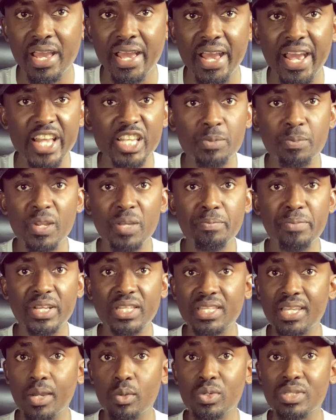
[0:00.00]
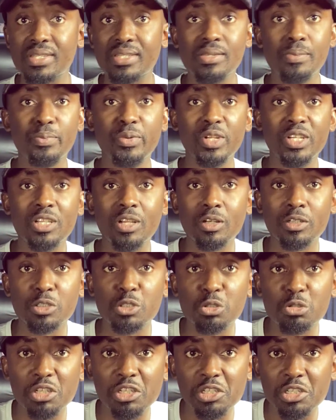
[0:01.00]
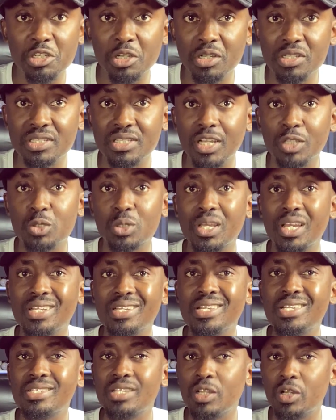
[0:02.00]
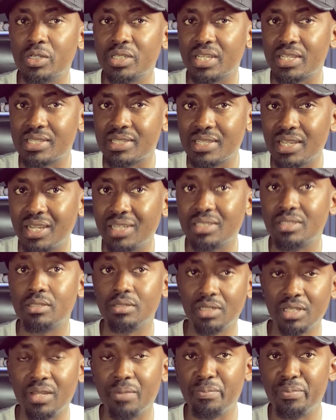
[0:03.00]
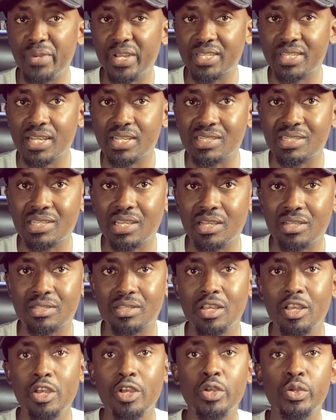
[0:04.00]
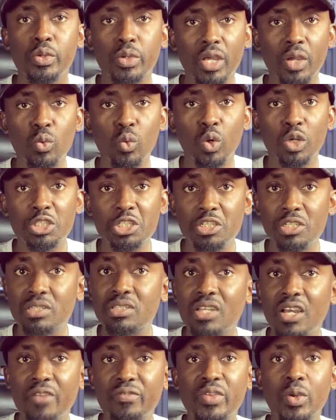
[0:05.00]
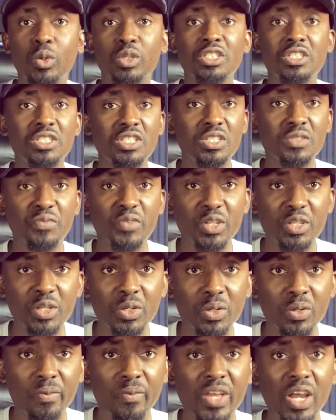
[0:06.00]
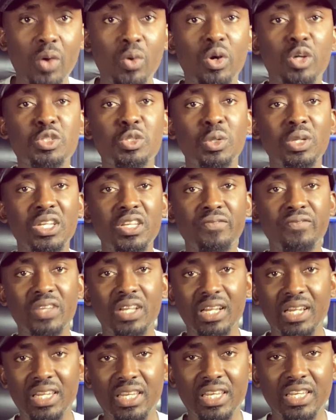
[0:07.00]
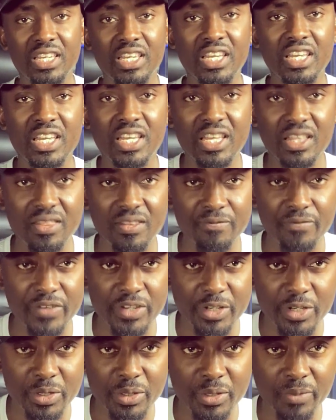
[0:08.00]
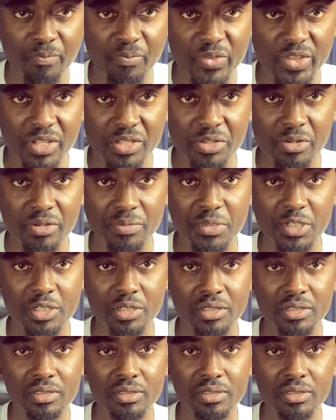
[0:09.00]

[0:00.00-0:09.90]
I explain better with simple illustrations that you can easily understand in a better sense. You can watch it after watching this video. I will also leave the link in the video description.